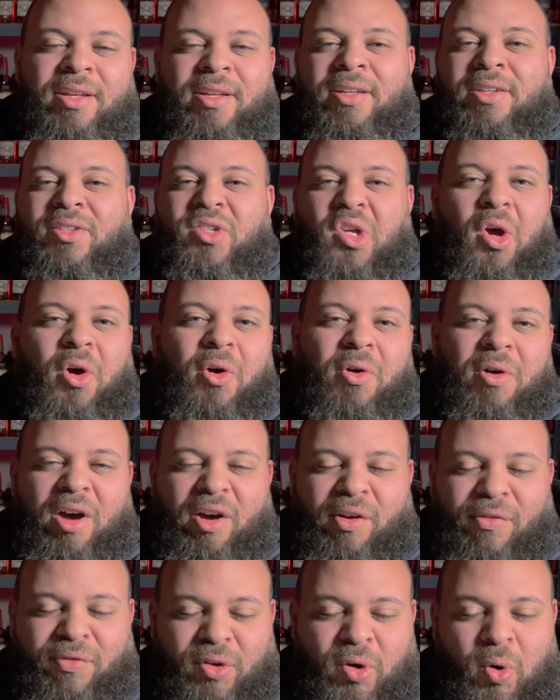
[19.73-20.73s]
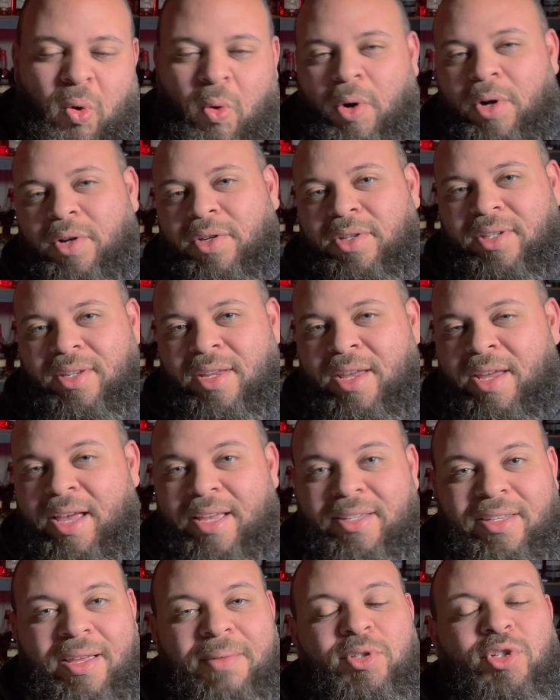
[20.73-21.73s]
So, of course,
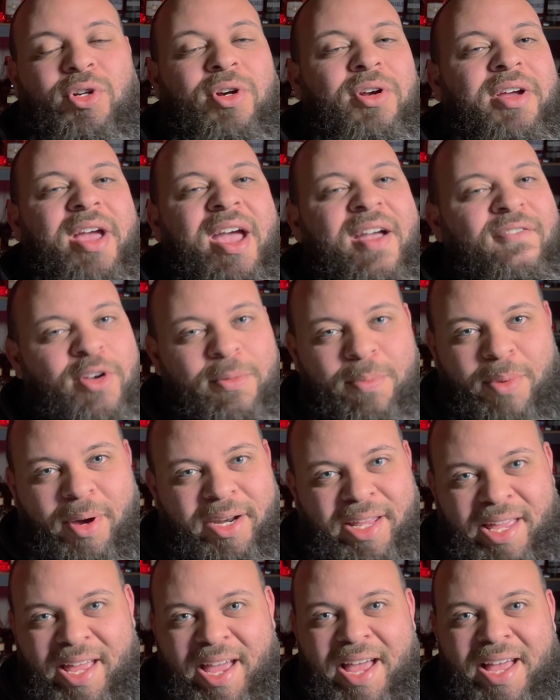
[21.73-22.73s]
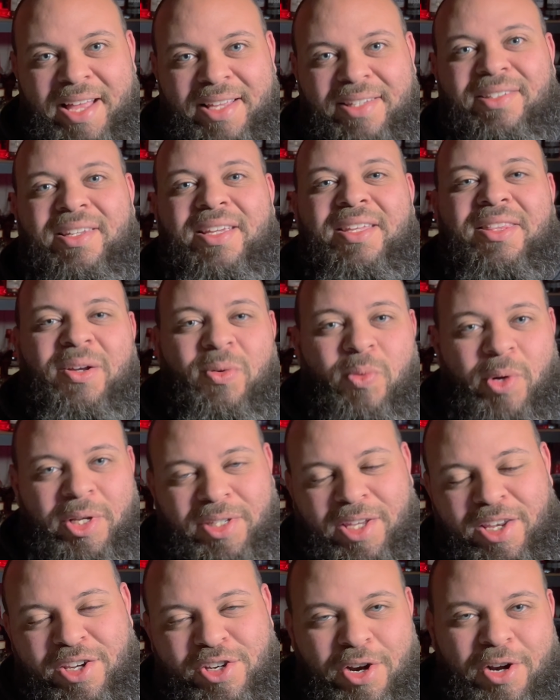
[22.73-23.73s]
as I'm sure everybody has in their
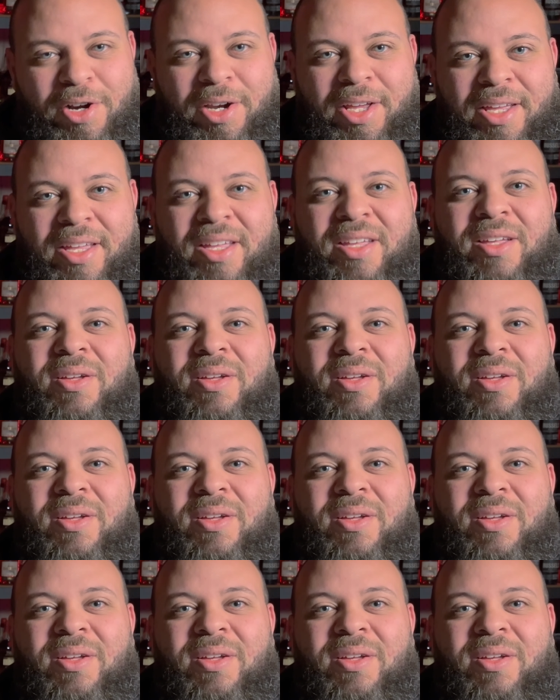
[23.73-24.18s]
whiskey journey,